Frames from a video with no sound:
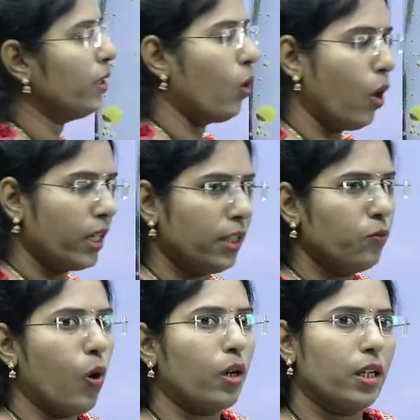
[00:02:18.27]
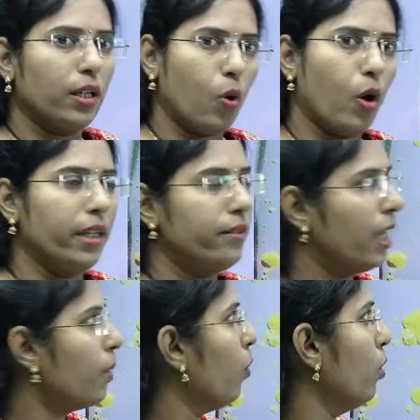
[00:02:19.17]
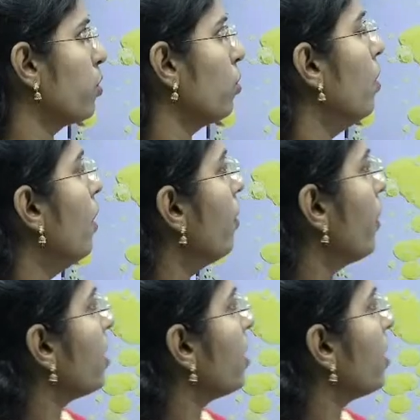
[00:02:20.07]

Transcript: oil in water in oil type also. Right.